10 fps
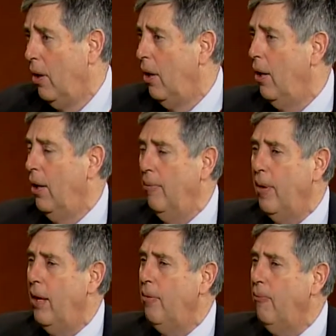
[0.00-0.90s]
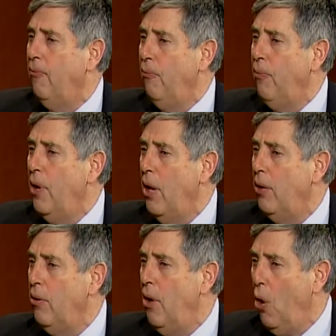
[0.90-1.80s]

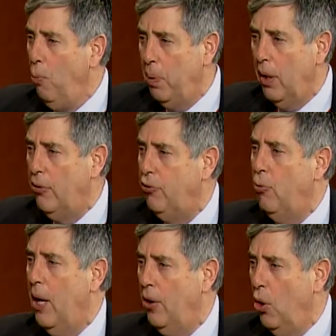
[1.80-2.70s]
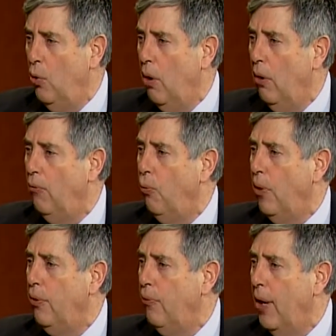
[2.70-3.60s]
At no place do I know of where
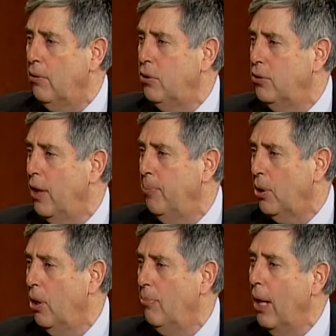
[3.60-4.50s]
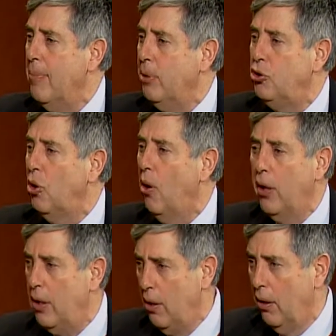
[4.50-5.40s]
the vouchers have become a
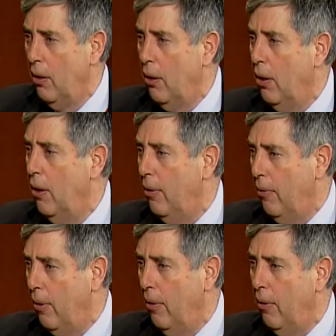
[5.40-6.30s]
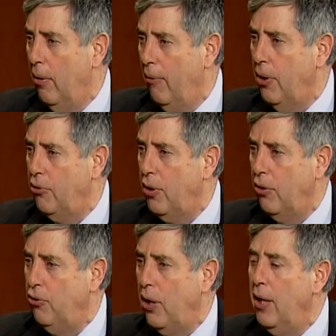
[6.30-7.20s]
majority of the
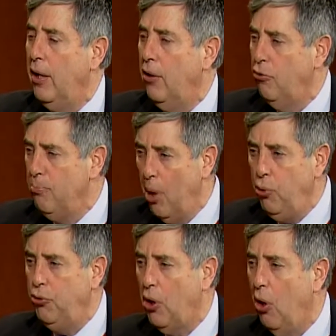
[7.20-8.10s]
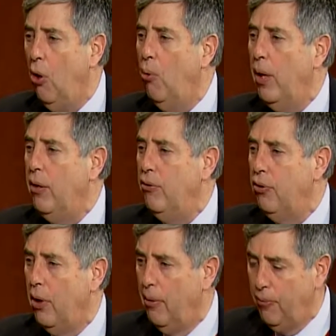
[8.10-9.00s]
education. And it is most always
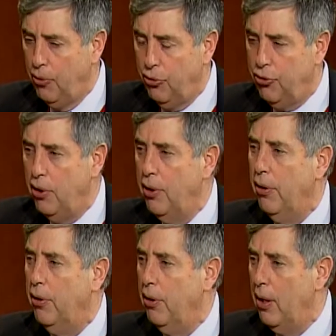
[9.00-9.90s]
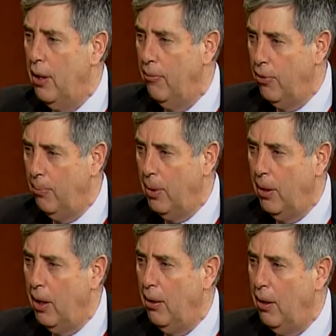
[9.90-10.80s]
centered in
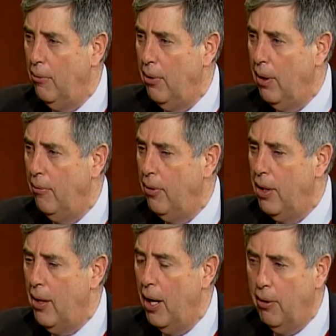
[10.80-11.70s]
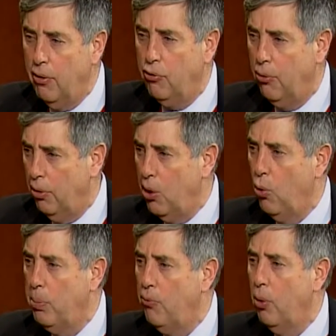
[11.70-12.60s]
the areas with the
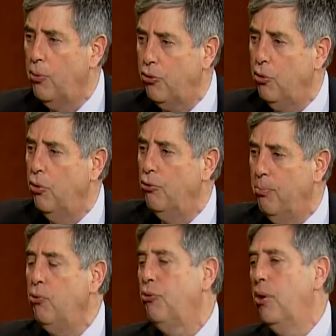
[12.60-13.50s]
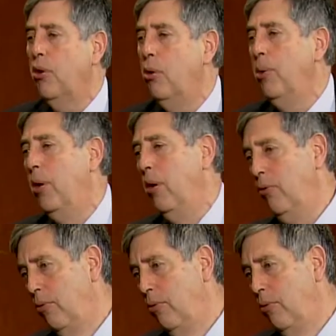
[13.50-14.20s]
lower performing schools, mostly in urban areas.